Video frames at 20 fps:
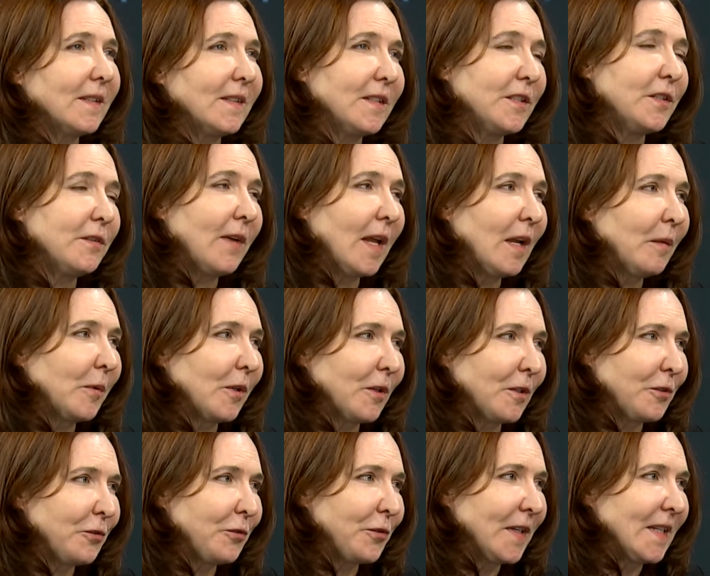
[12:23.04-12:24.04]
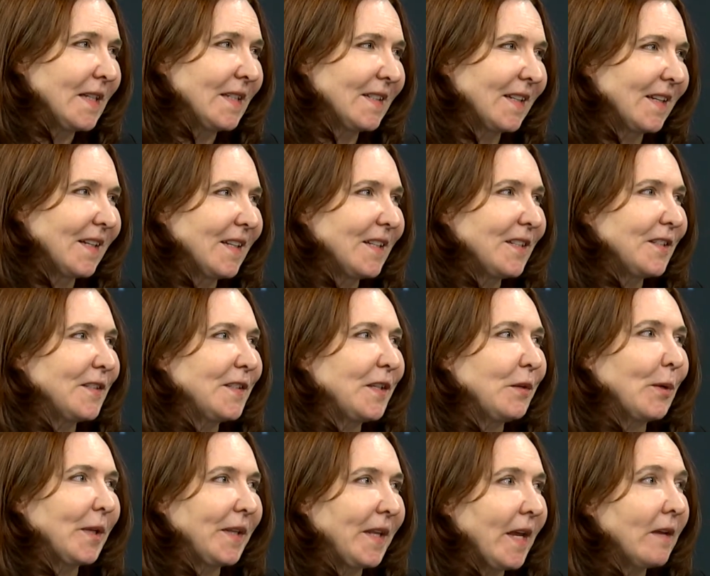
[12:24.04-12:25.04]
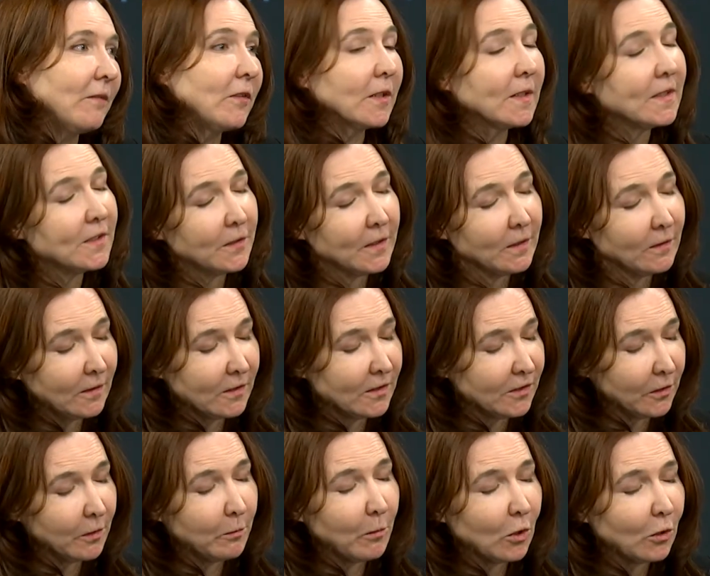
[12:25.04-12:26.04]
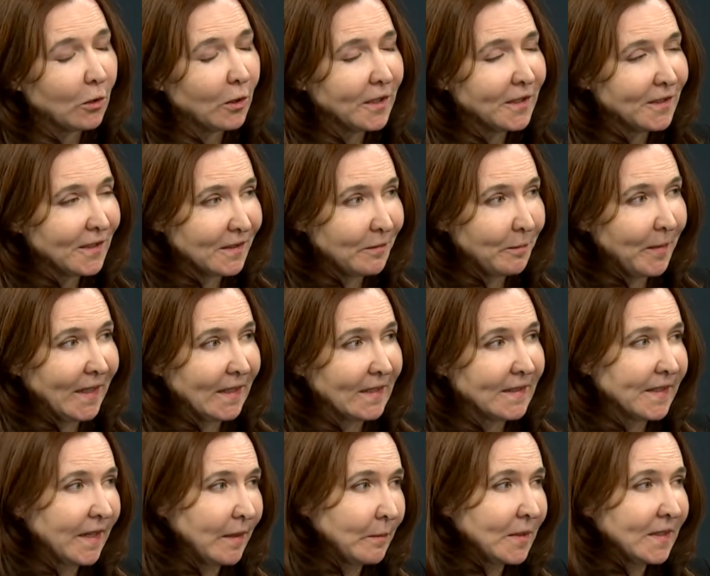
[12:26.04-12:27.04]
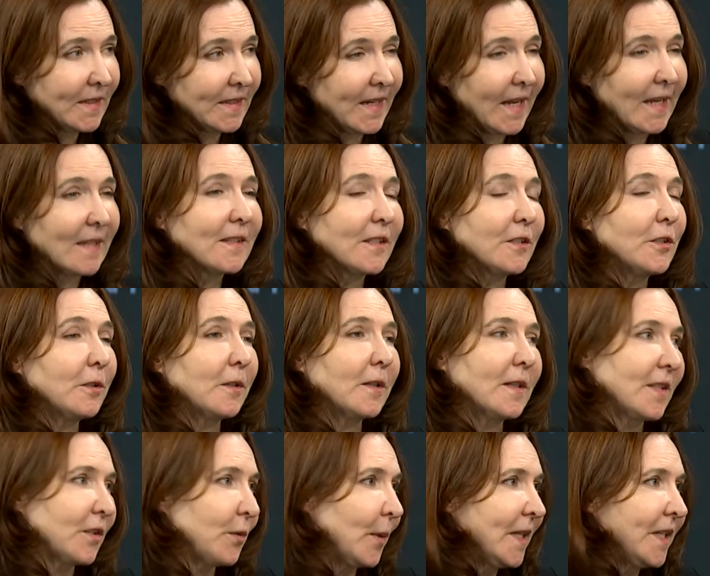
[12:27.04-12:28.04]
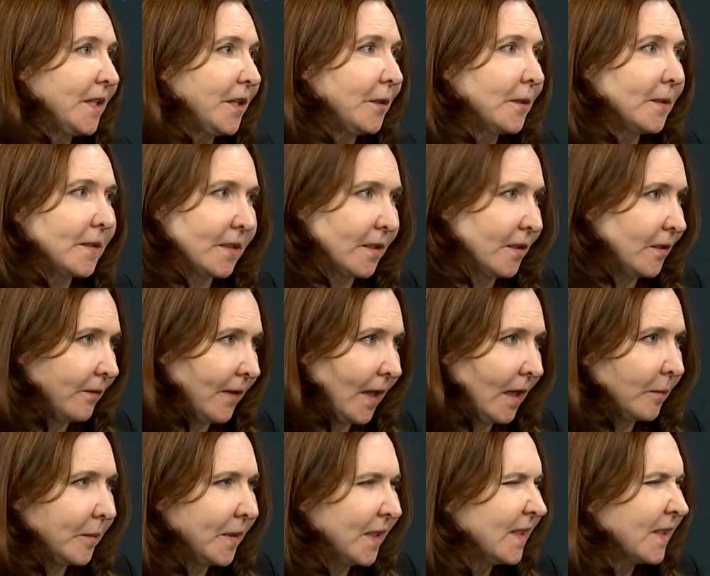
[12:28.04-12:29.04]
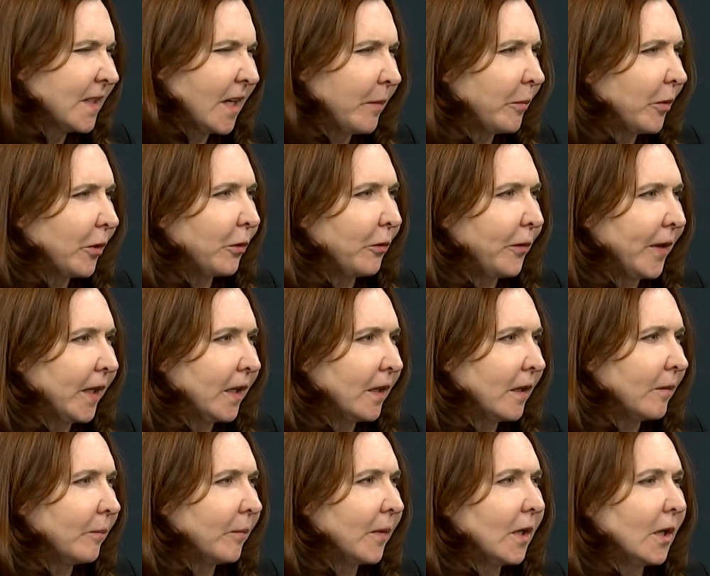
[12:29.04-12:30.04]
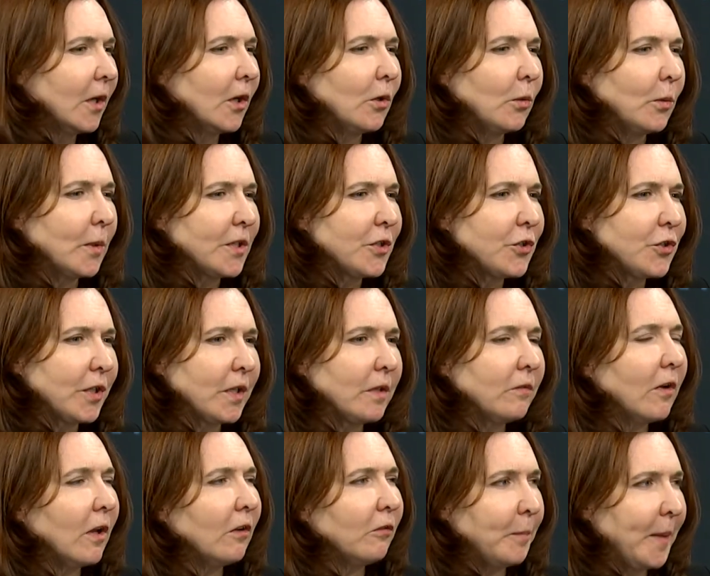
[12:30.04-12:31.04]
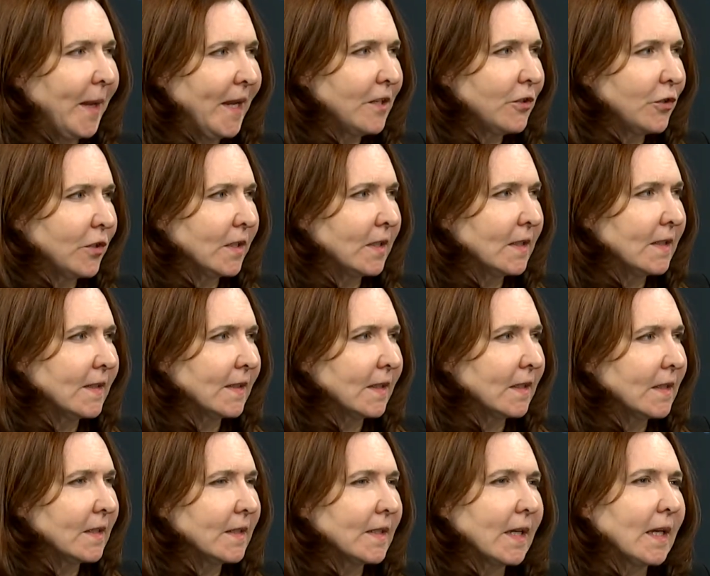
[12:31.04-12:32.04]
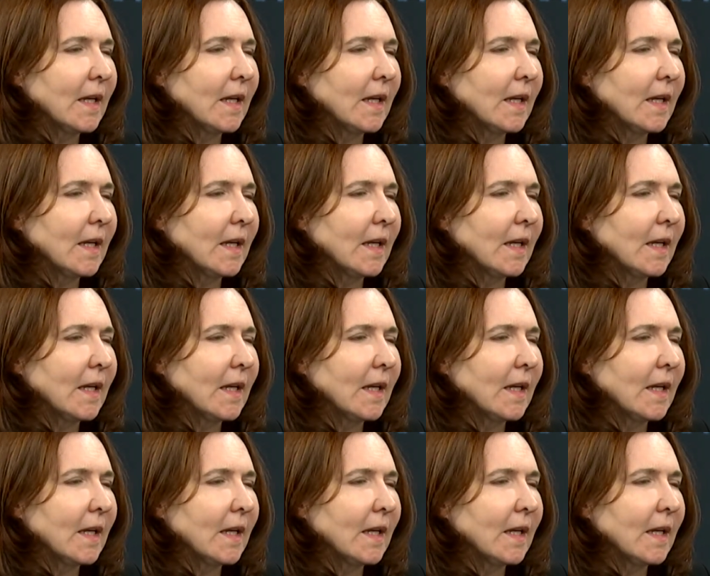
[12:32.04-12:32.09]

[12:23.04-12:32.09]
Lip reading: the developed countries to see what they've done so that Mongolia doesn't make the same mistakes. It took us 20 years to develop these type of curriculum which involve patients and